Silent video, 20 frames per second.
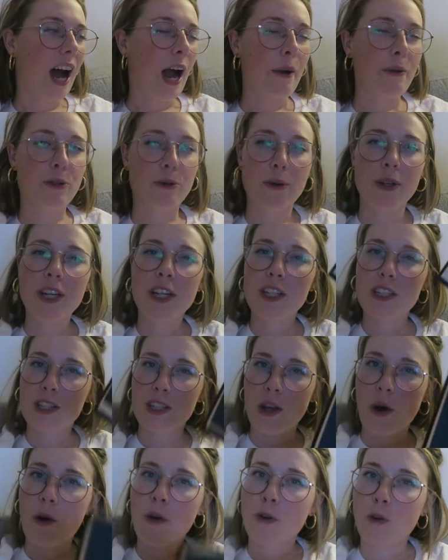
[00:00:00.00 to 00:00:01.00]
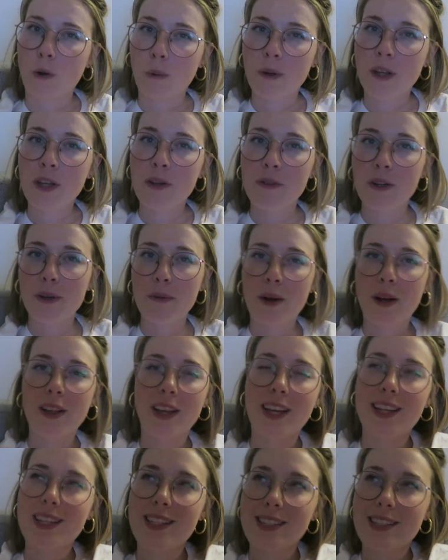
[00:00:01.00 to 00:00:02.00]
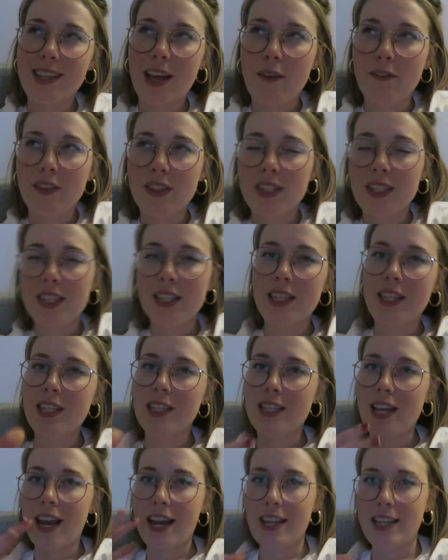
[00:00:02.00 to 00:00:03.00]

I was reading it slower. Normally I can read about like 70 to